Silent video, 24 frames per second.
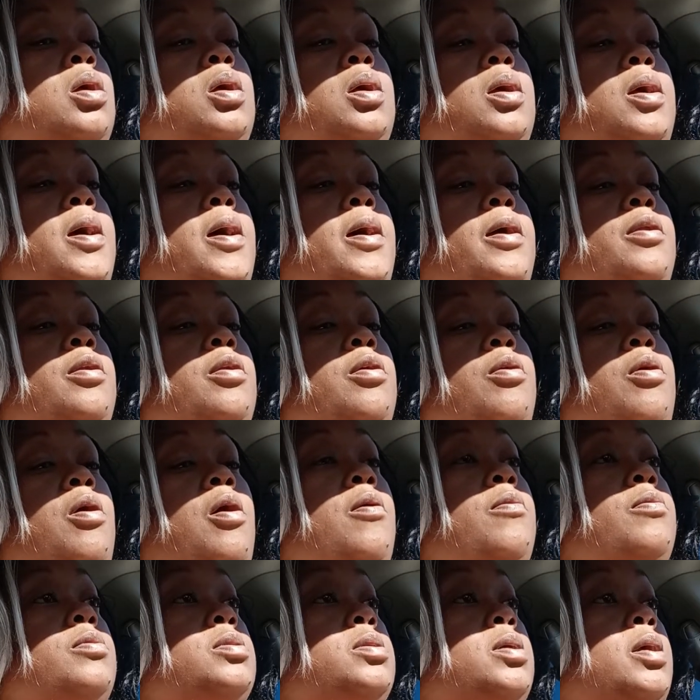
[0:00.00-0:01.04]
God know,
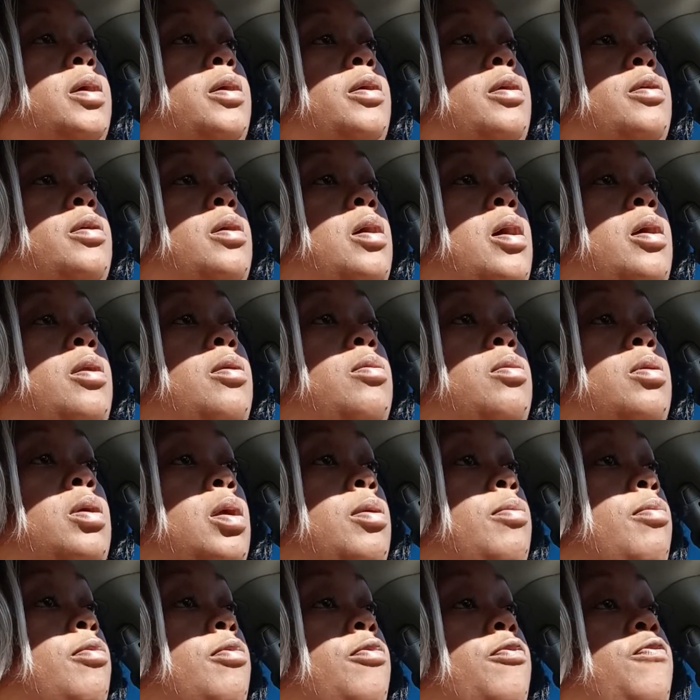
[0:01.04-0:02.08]
I was like, I don't
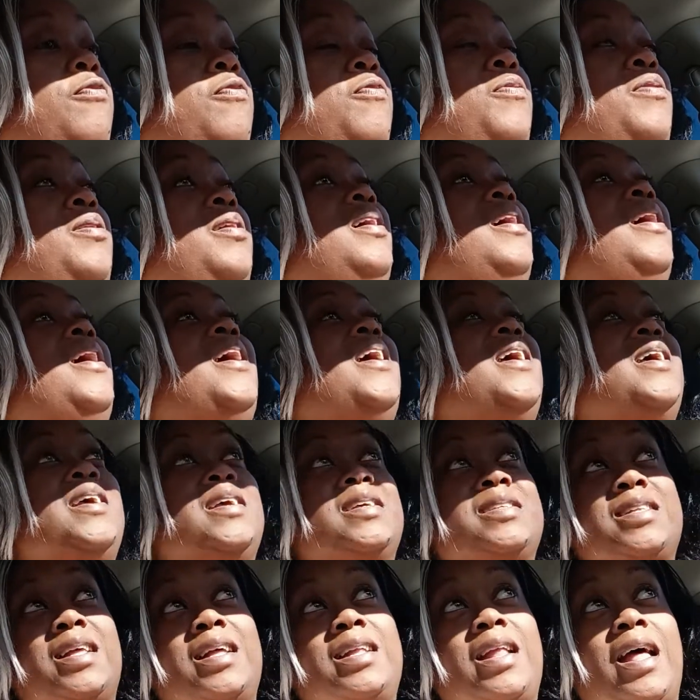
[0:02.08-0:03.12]
give a fuck.
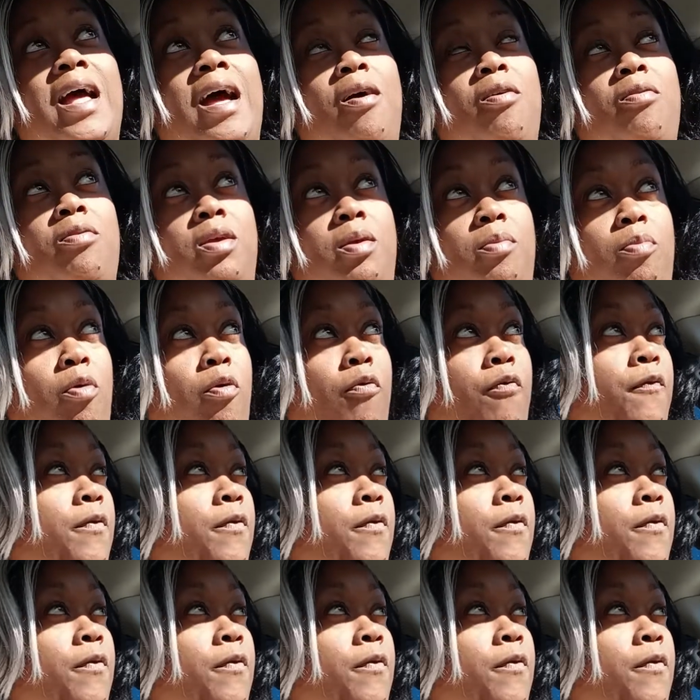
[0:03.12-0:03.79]
It's not that I don't give a